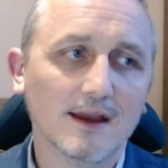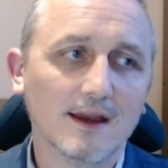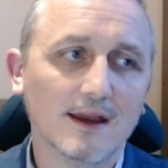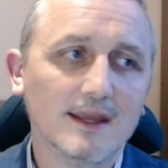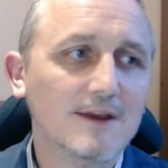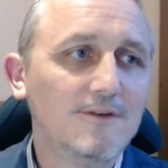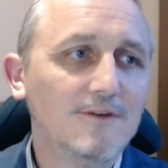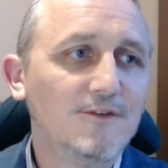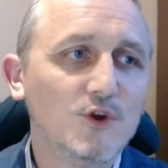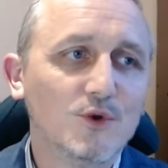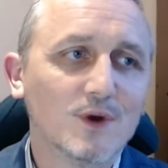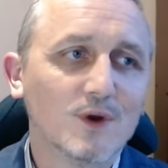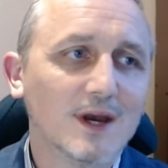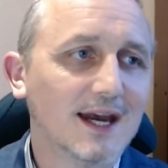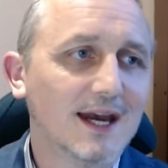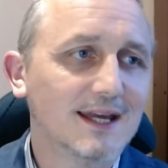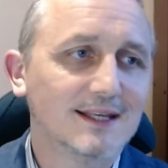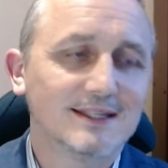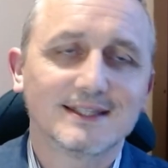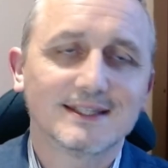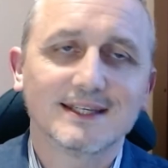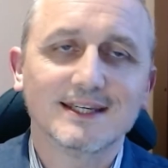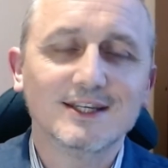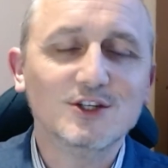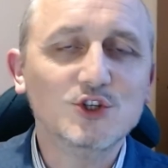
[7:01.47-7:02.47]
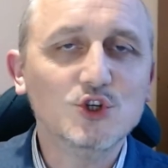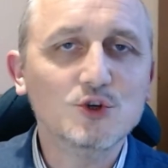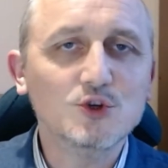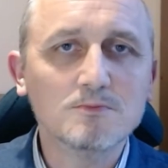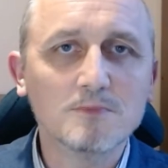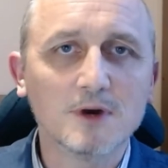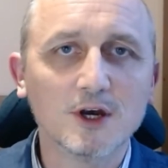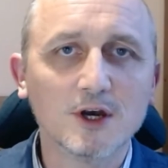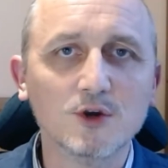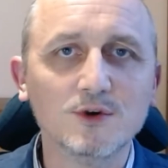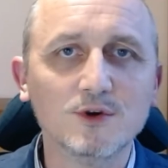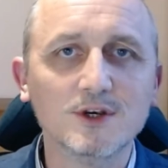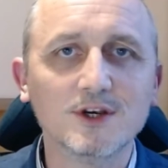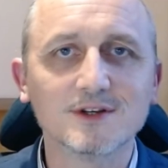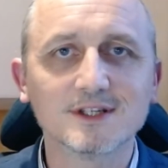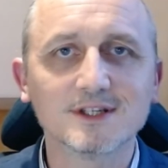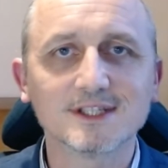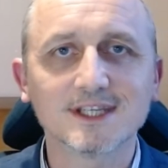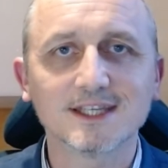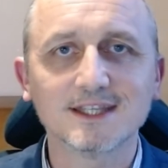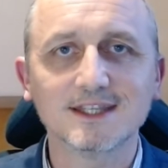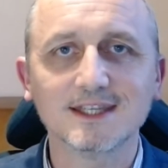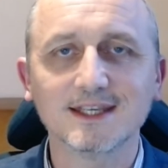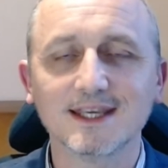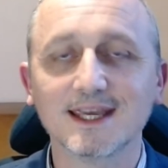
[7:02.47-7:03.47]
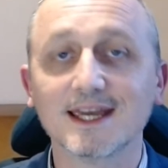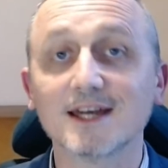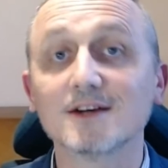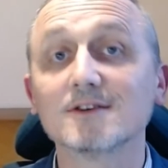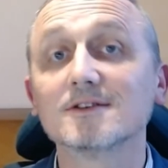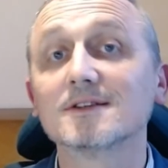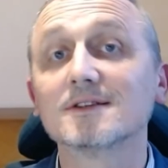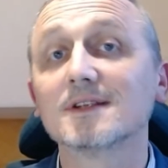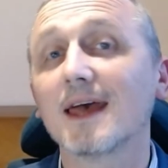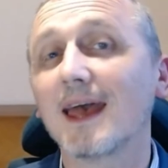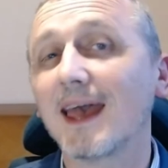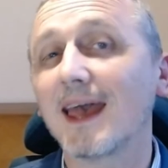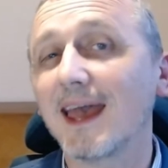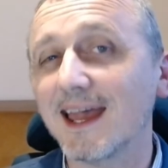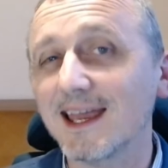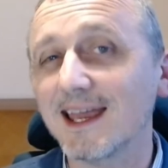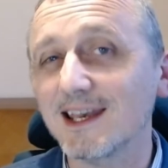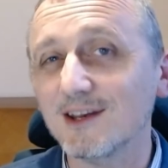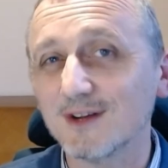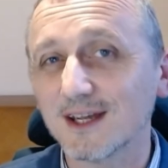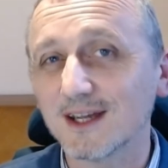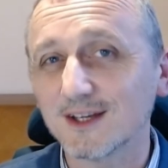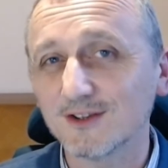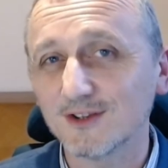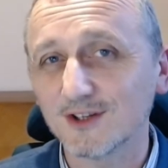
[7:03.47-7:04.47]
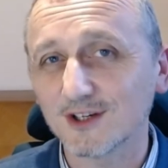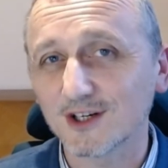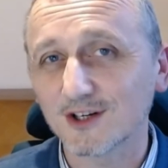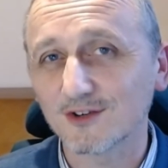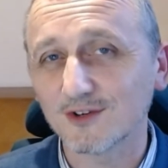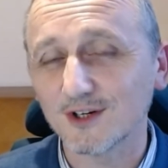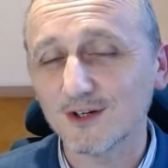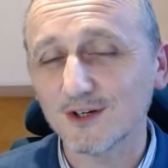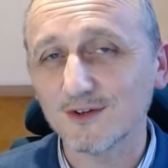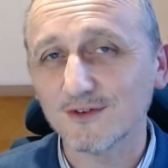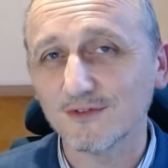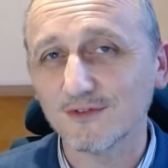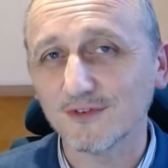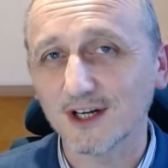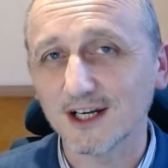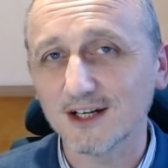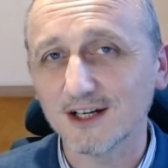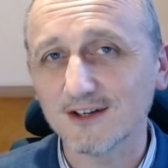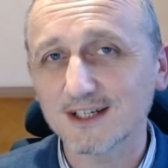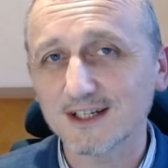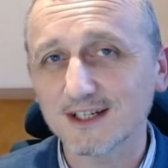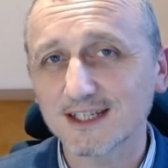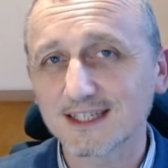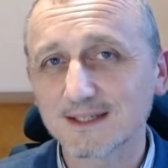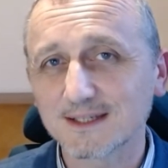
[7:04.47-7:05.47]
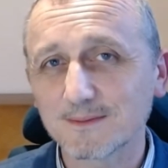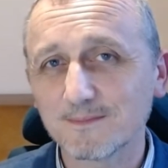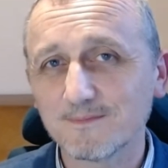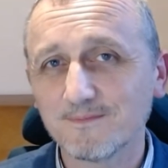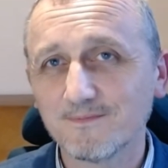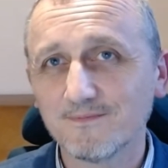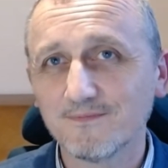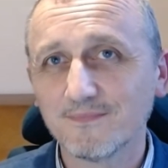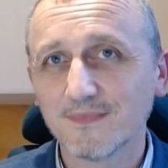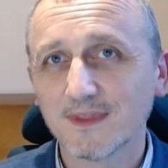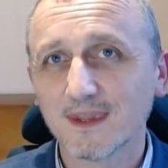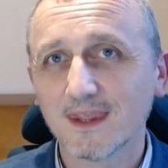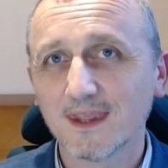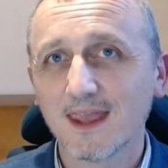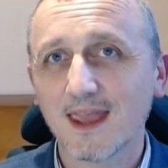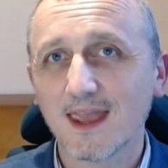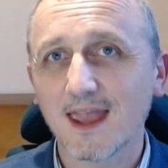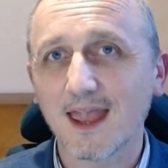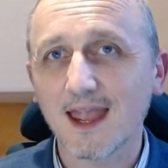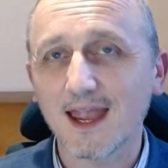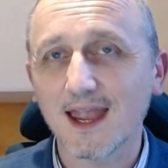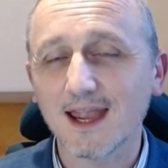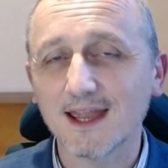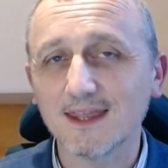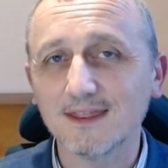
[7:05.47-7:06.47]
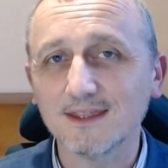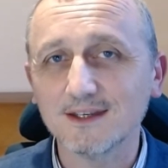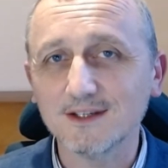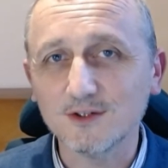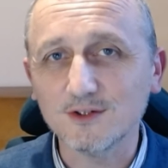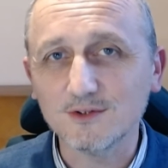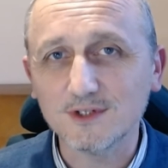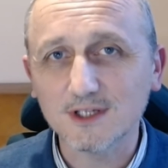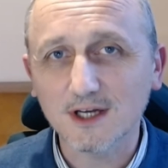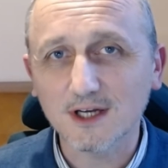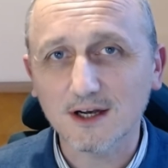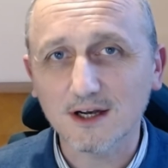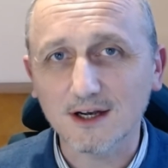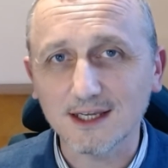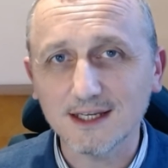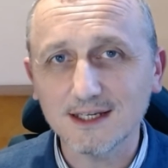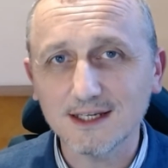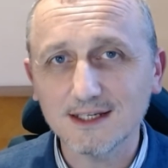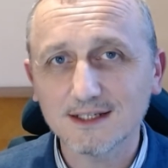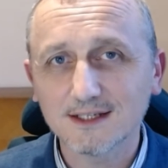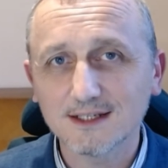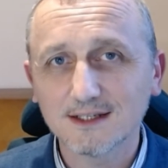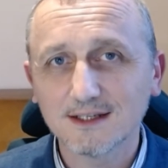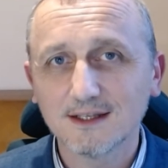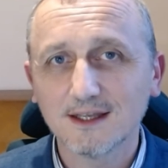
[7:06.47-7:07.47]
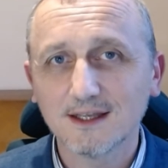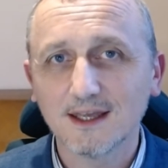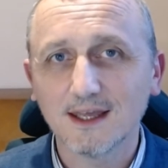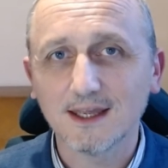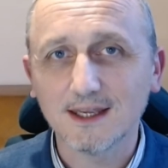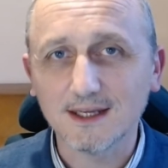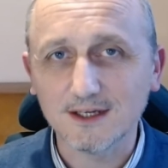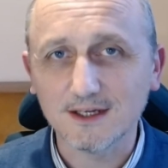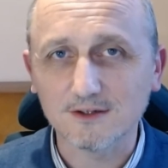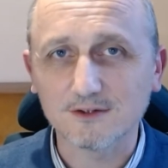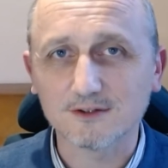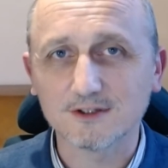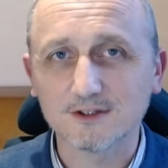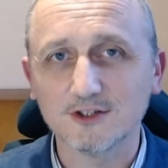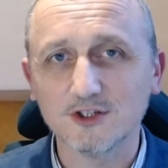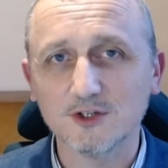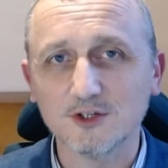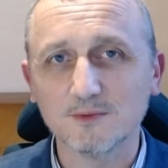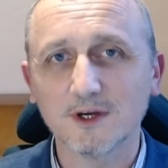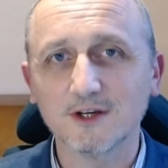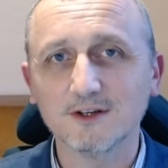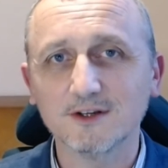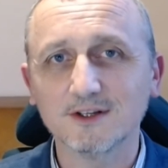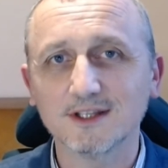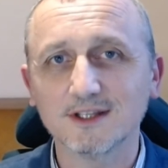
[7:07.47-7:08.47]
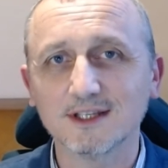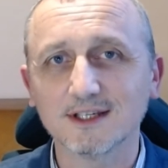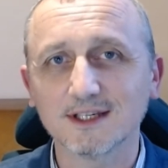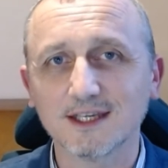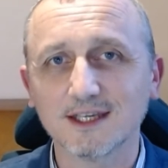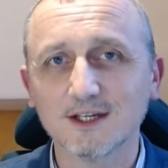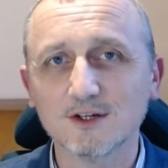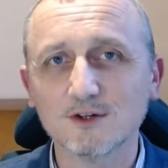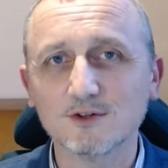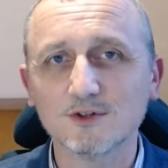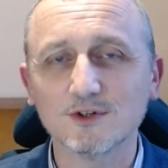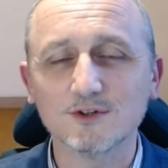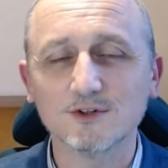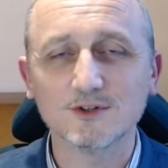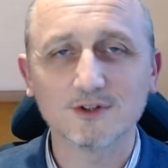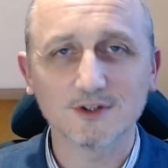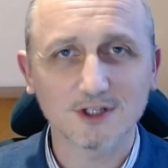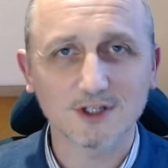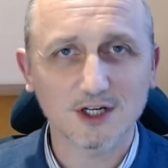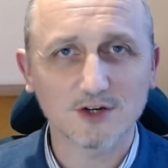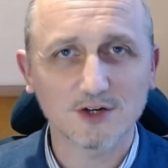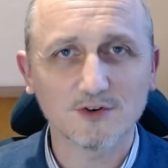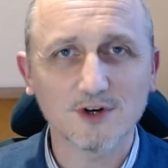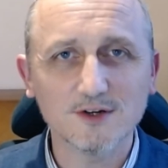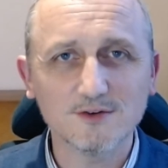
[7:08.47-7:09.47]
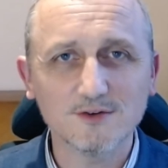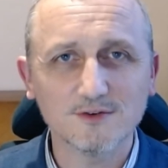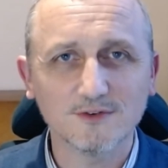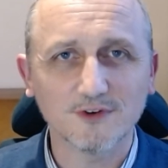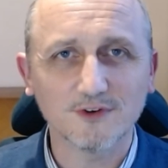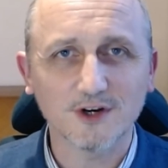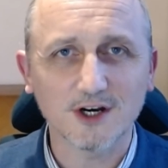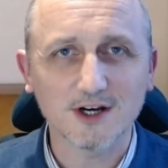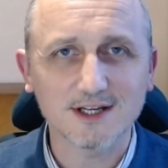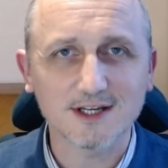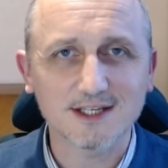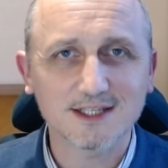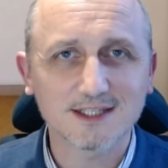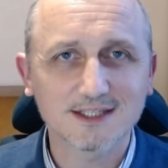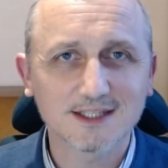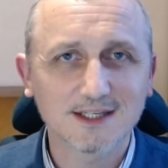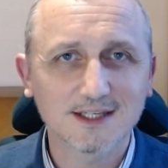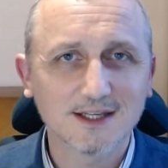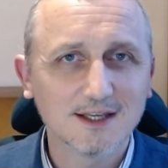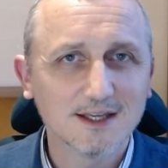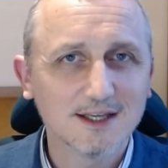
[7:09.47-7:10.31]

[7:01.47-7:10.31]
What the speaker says: if you had, say, pneumonia and something else, and you had the coronavirus, and then you died, it was the pneumonia that killed you, not the coronavirus.